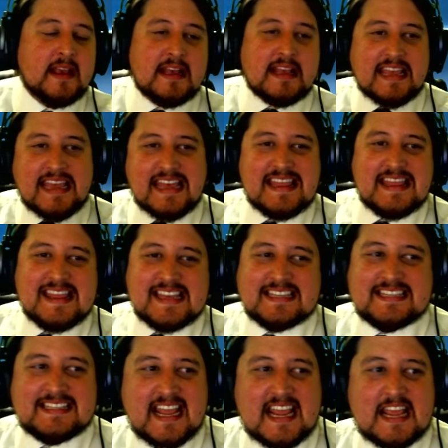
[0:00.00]
In this
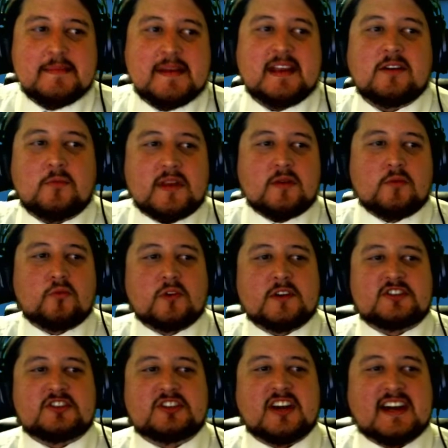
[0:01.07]
statement, we would
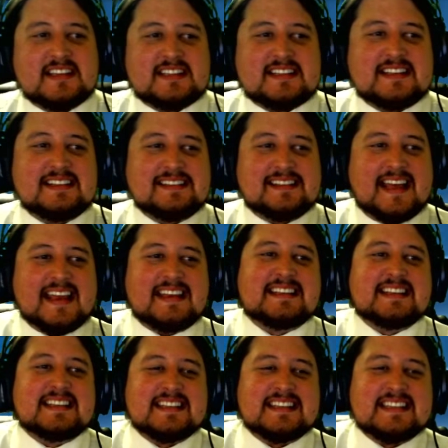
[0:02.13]
just like
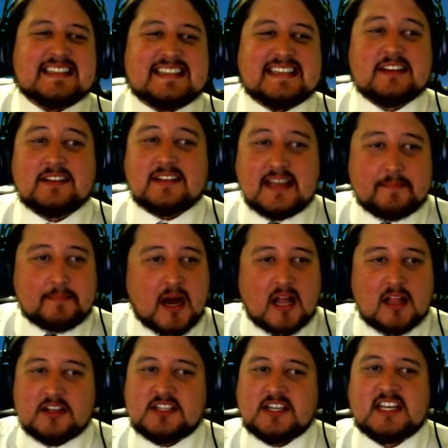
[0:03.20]
to sincerely
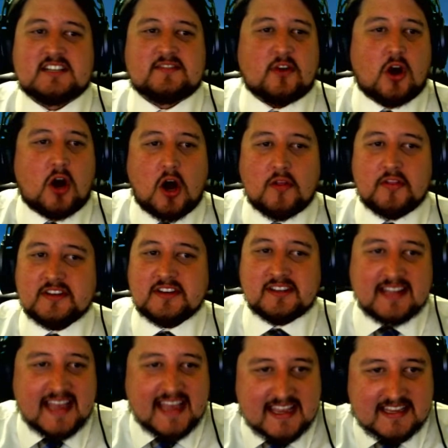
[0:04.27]
apologize for all the
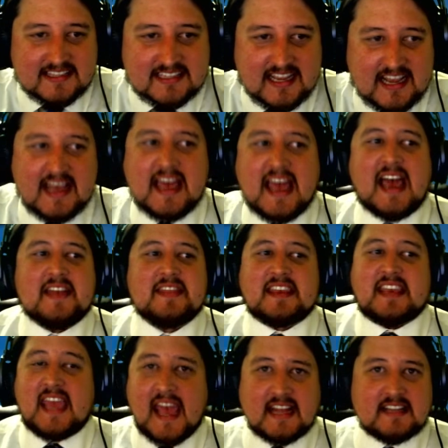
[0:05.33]
delays and the
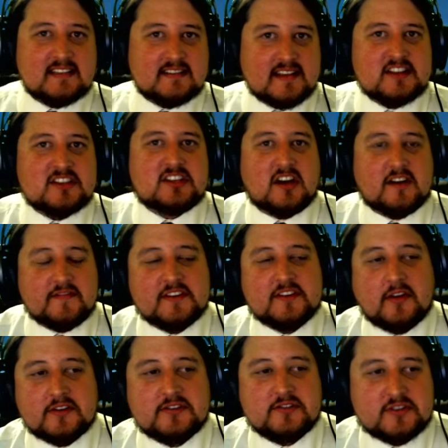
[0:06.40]
cancellation of the
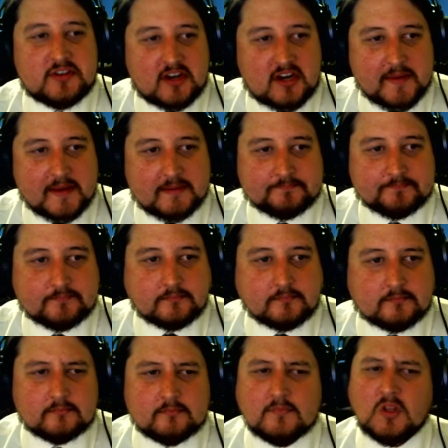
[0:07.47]
Dota 2 tournament.
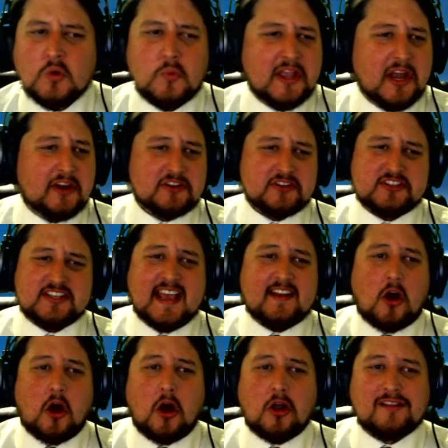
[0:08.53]
We understand
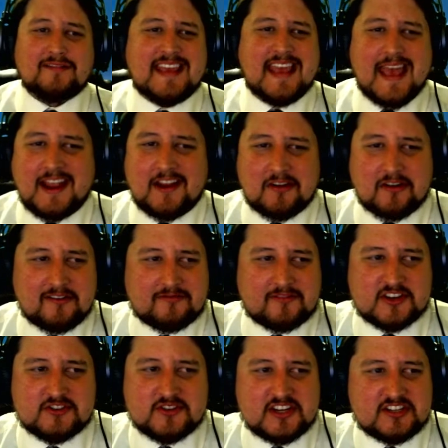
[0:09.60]
all of the anger and
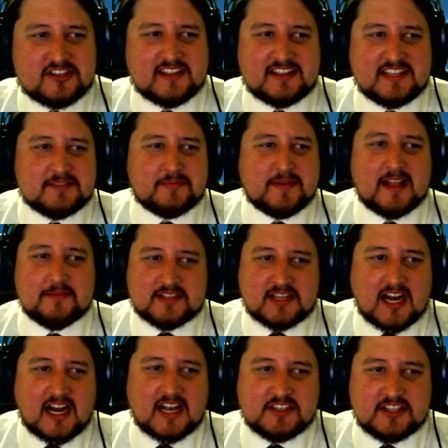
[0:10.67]
frustration that these problems
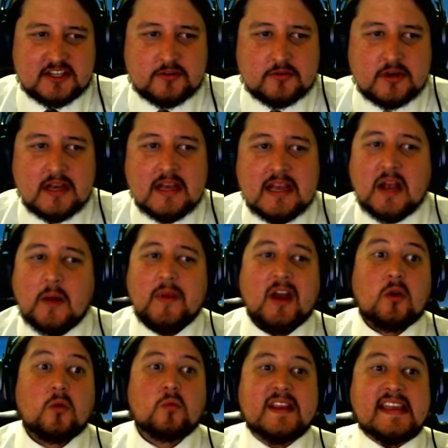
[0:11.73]
caused you, and we
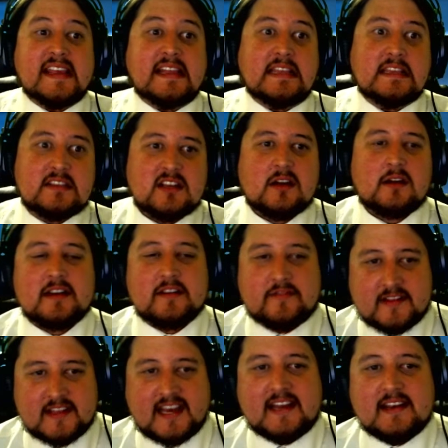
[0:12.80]
are really sorry
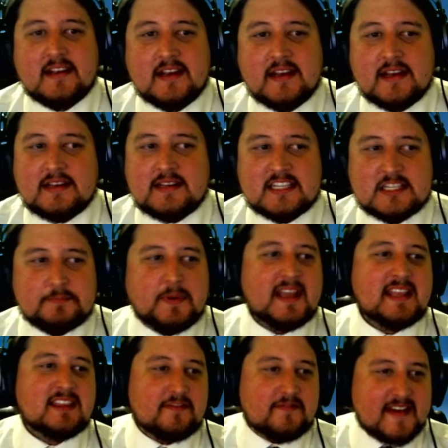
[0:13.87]
for that.
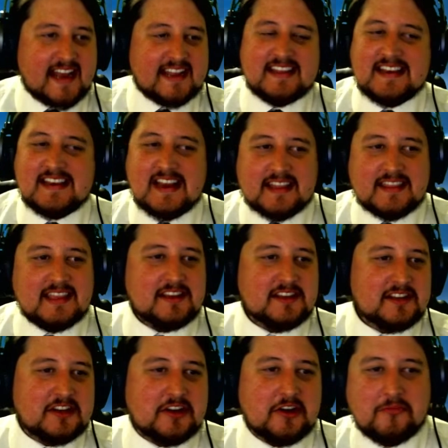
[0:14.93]
Despite the fact that nothing
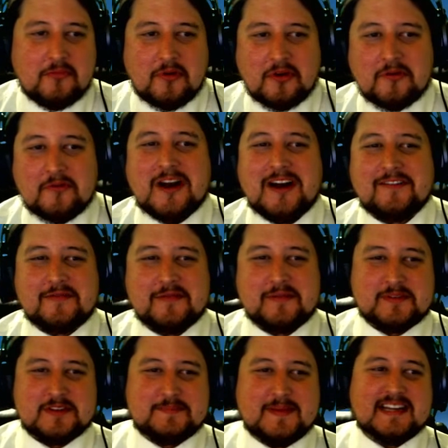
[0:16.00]
could go more wrong from the
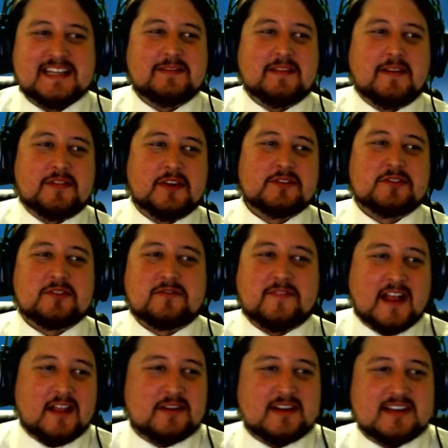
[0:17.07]
perspective of those who
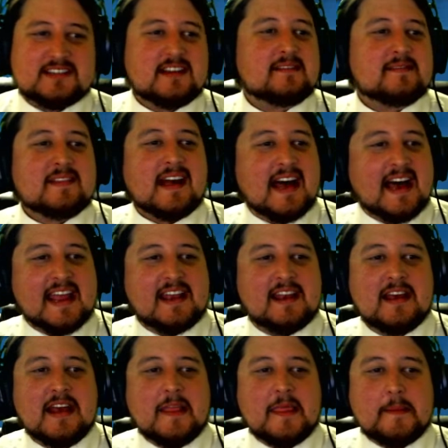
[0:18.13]
followed us online,
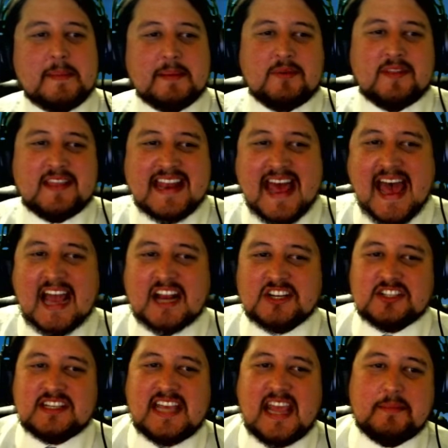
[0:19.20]
the people that
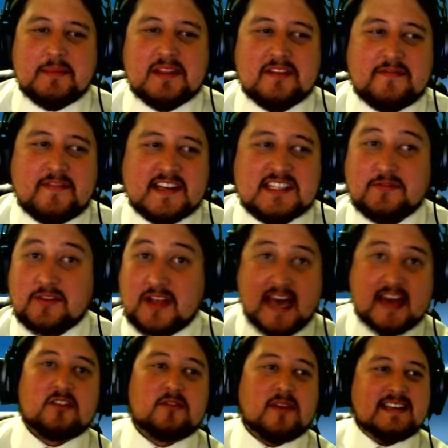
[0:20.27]
actually came to the festival
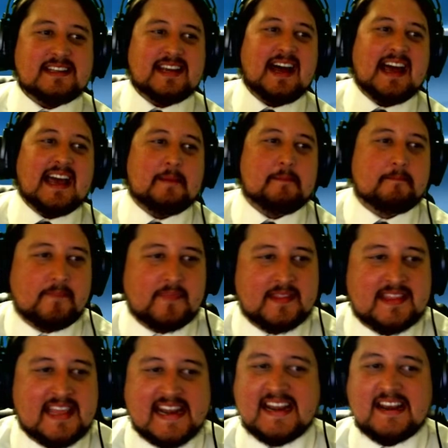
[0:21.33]
had a great time.
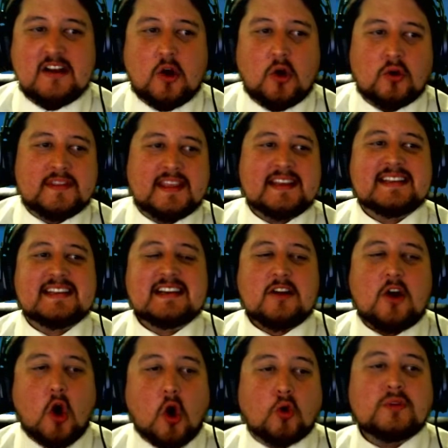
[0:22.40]
They didn't
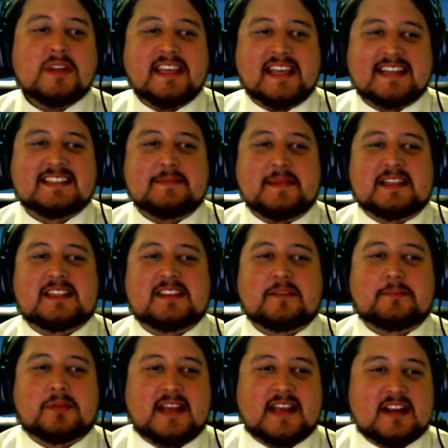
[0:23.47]
only get to meet the
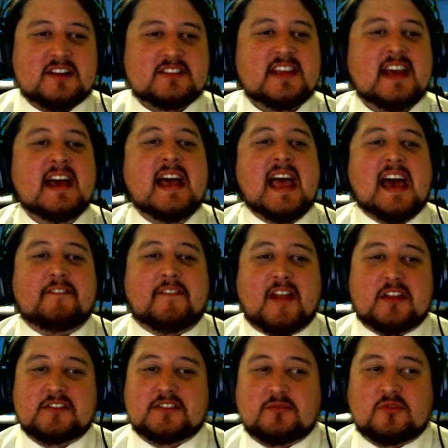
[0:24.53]
players and
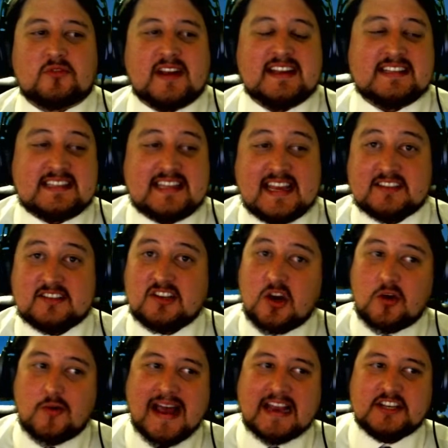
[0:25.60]
follow some great
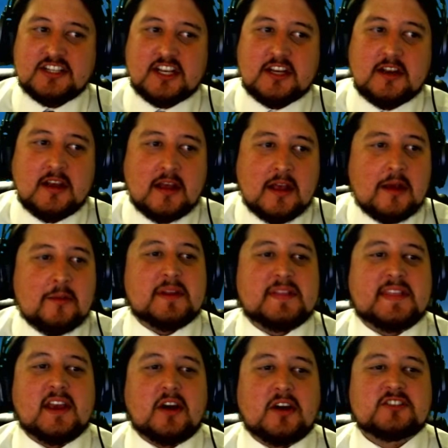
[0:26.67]
CSGO action, but
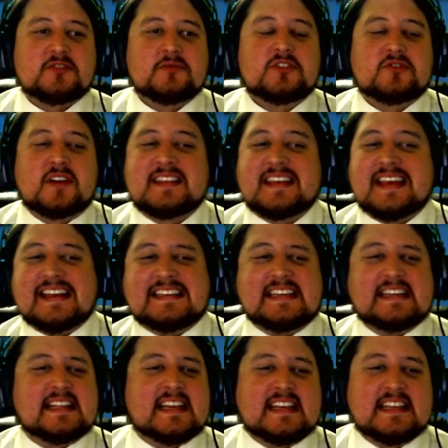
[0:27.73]
they also enjoyed the
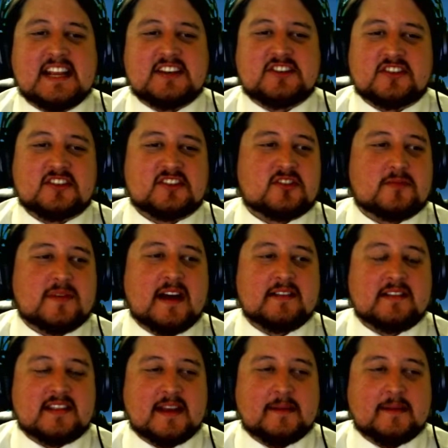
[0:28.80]
idyllic nature that surrounded them,